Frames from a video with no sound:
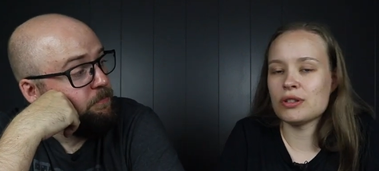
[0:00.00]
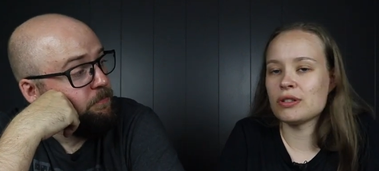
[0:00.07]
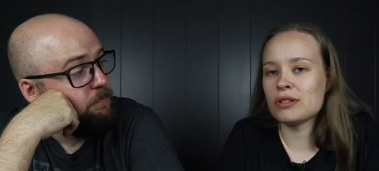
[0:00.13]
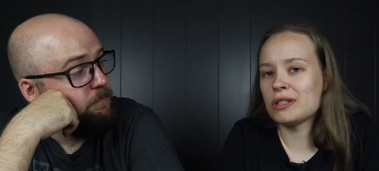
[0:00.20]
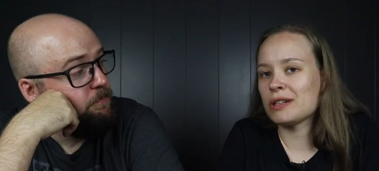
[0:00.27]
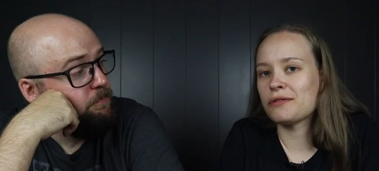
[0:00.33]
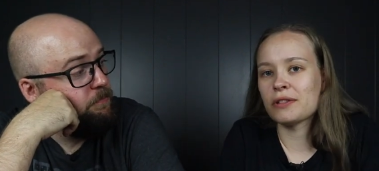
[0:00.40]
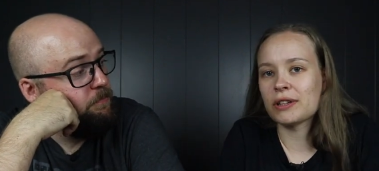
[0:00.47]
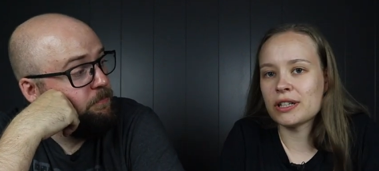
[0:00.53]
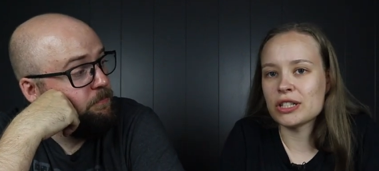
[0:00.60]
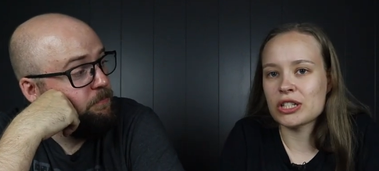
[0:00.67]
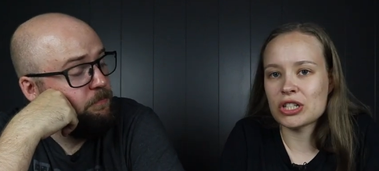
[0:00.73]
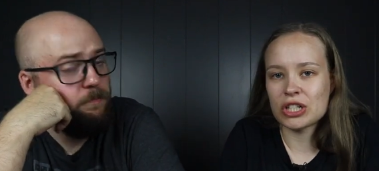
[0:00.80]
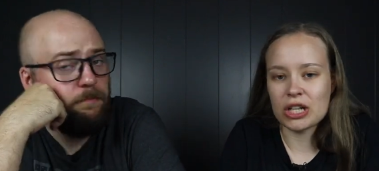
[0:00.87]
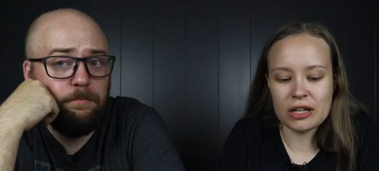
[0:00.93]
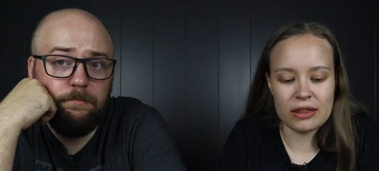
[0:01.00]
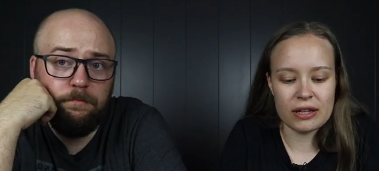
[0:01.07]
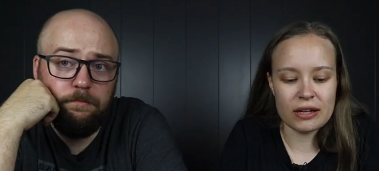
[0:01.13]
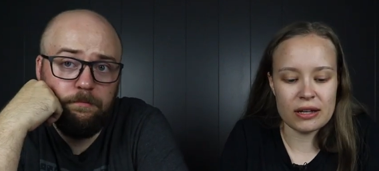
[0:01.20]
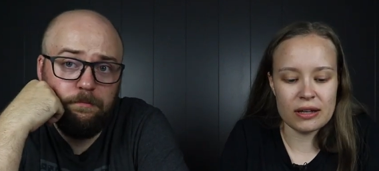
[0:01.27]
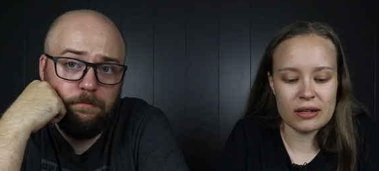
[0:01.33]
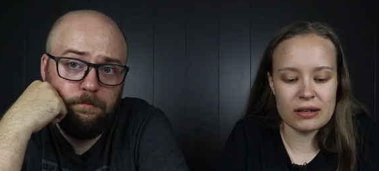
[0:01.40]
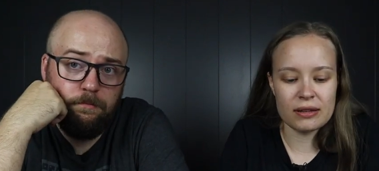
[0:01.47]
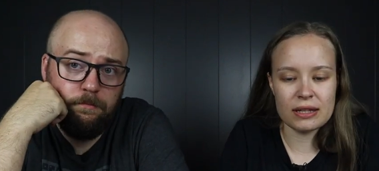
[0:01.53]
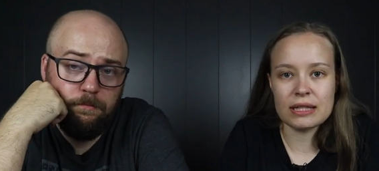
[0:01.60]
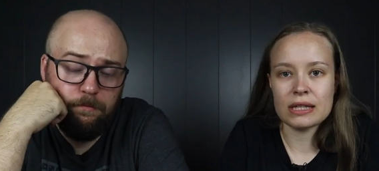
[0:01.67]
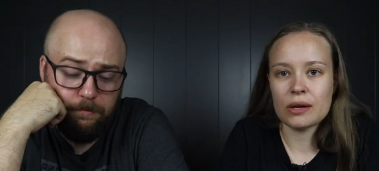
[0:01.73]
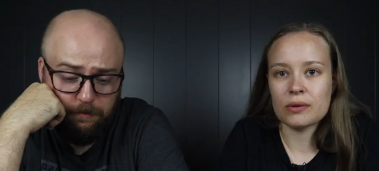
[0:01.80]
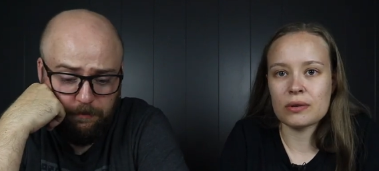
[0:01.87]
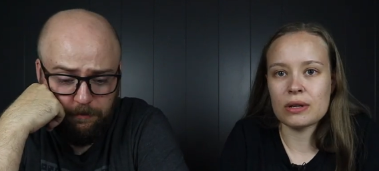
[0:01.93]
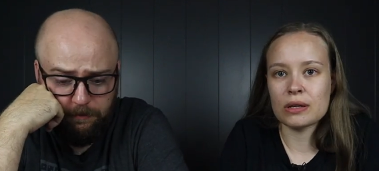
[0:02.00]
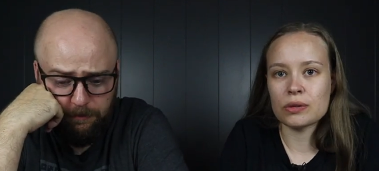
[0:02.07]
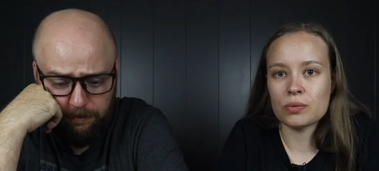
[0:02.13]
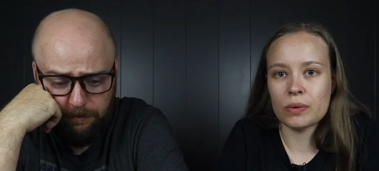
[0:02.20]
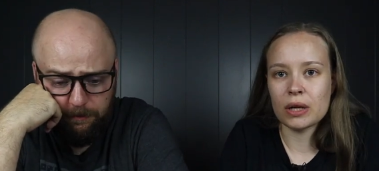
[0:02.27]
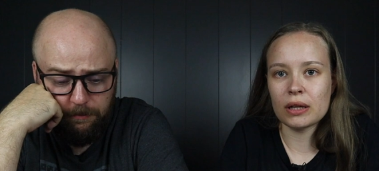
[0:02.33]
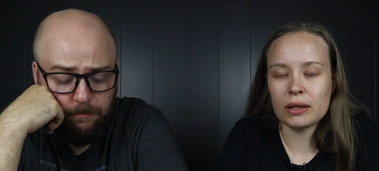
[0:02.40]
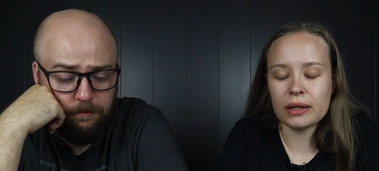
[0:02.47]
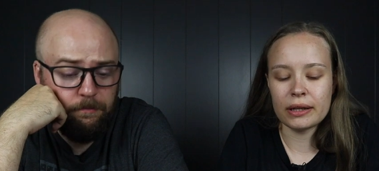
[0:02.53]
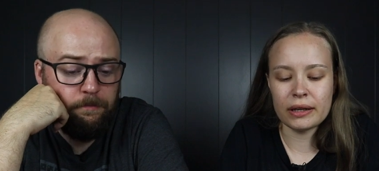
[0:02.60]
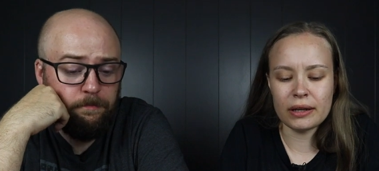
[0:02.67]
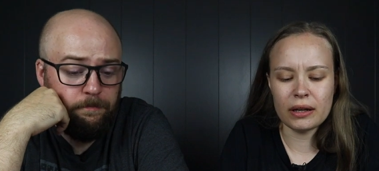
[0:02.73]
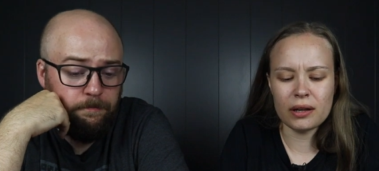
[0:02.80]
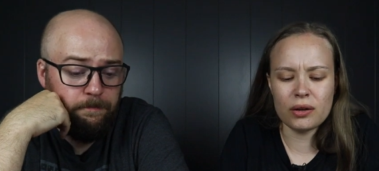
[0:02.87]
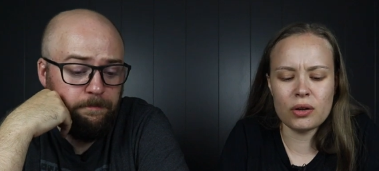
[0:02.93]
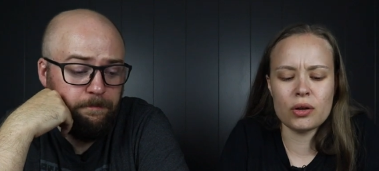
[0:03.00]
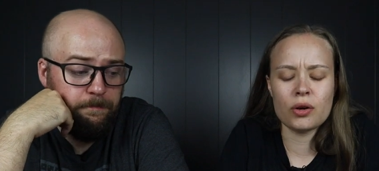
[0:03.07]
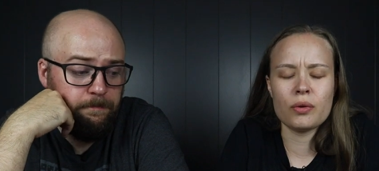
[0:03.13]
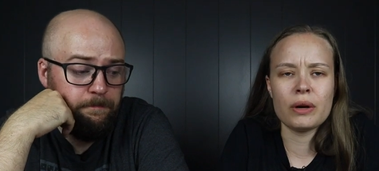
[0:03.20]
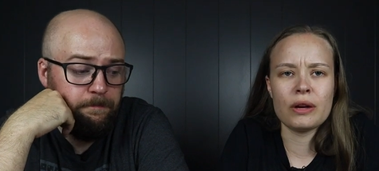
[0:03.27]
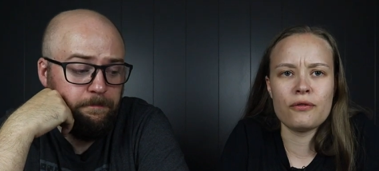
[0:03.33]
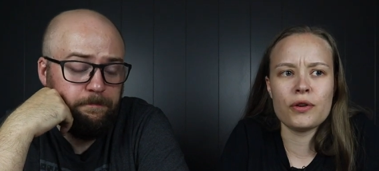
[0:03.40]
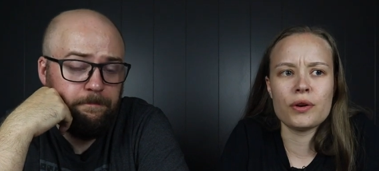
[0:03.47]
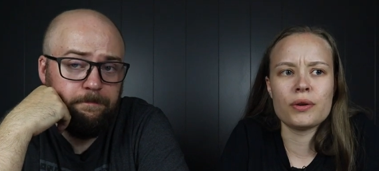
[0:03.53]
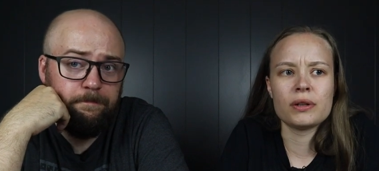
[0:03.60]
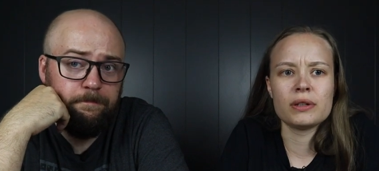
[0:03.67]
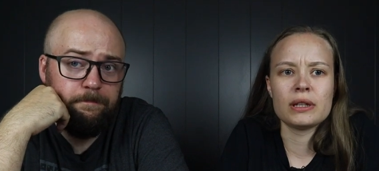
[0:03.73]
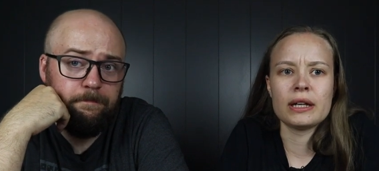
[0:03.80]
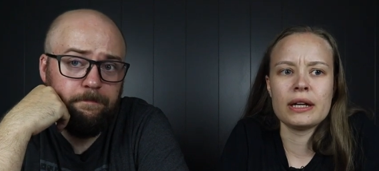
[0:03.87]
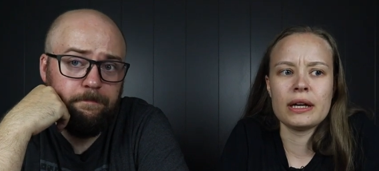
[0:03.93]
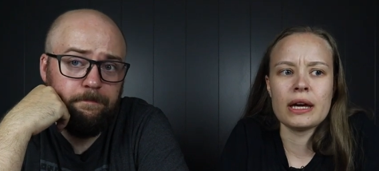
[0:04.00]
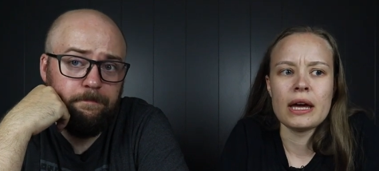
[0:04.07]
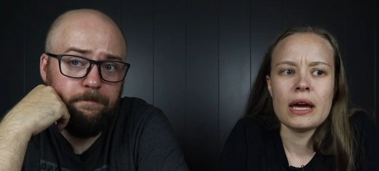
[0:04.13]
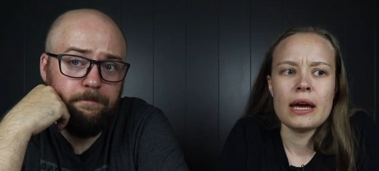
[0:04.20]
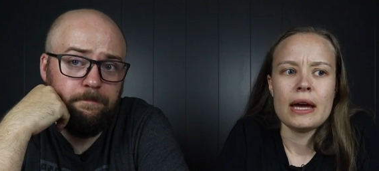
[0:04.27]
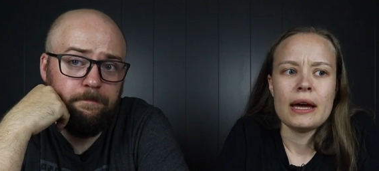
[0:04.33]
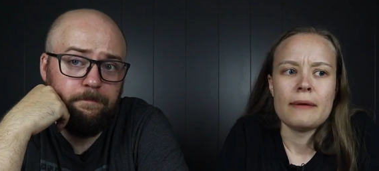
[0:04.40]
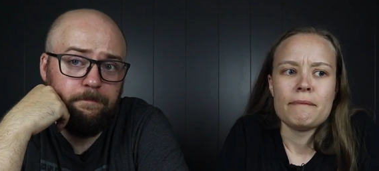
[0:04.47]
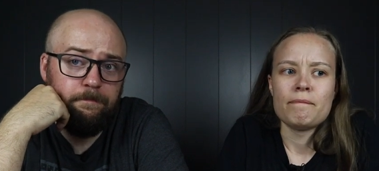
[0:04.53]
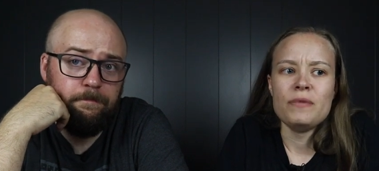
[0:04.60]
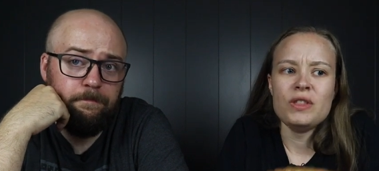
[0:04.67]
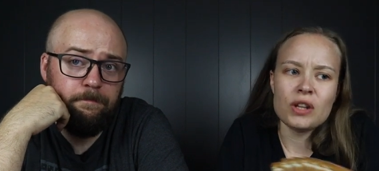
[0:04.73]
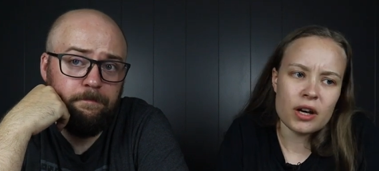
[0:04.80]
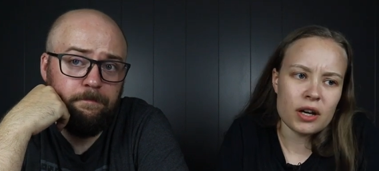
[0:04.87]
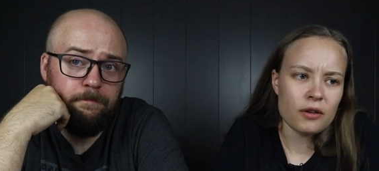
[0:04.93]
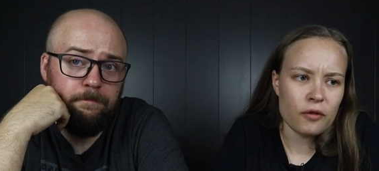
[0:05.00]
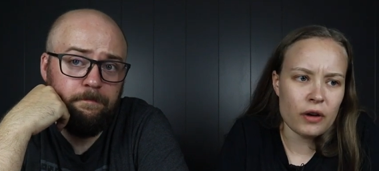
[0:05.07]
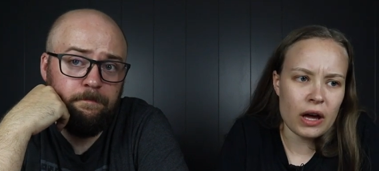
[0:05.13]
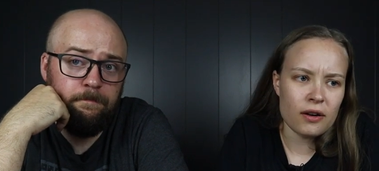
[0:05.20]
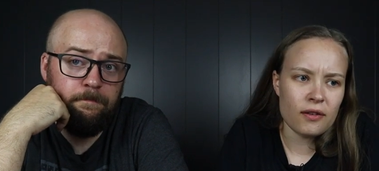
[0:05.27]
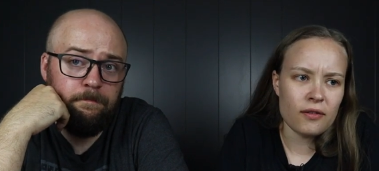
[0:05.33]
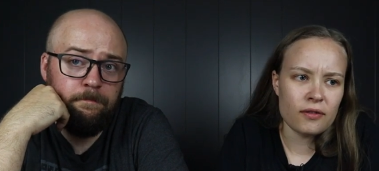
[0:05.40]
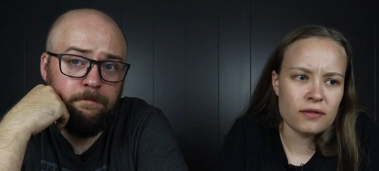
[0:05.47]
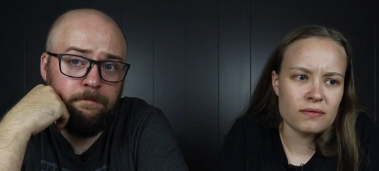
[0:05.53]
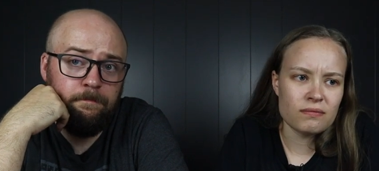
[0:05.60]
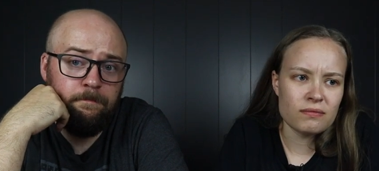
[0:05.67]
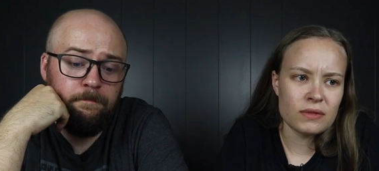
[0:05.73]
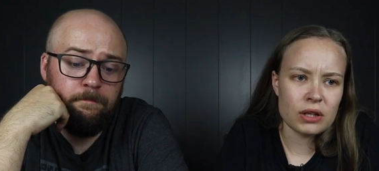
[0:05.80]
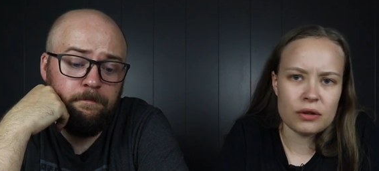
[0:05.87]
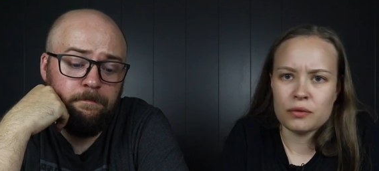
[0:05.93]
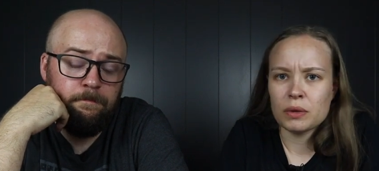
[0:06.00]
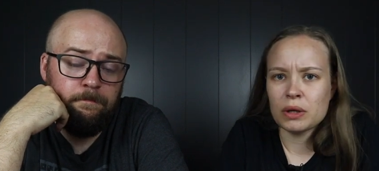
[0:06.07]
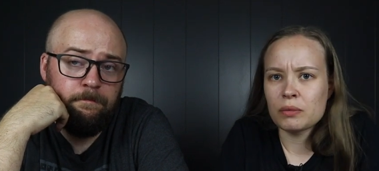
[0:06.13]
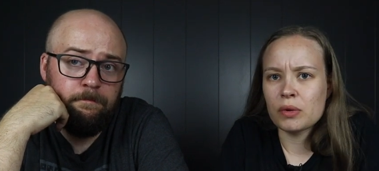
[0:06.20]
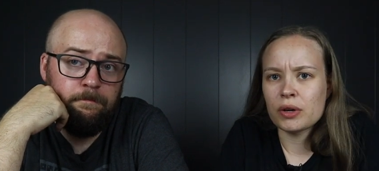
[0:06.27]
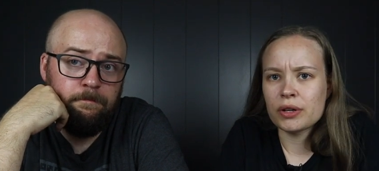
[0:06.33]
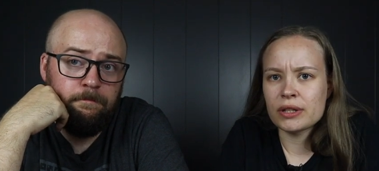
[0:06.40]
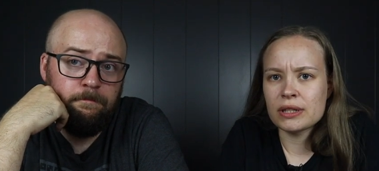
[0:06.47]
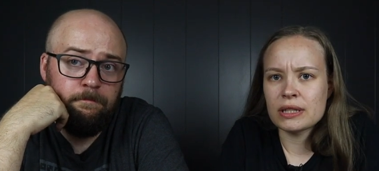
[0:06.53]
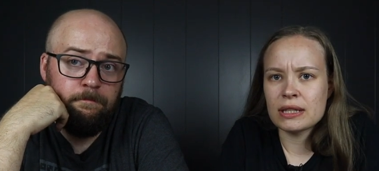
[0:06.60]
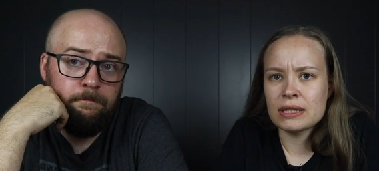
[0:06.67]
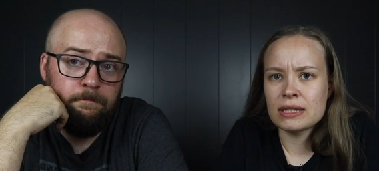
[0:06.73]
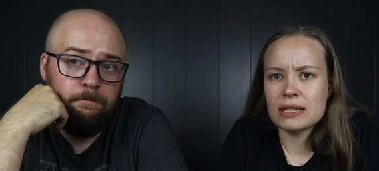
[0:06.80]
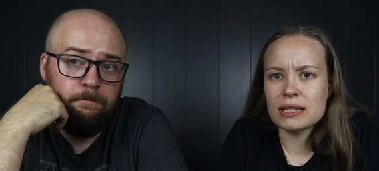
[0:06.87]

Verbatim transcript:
Speaker 1: should definitely to check that, this out as well. I, I don't know if you're, like, not a fan of Terraforming Mars. It's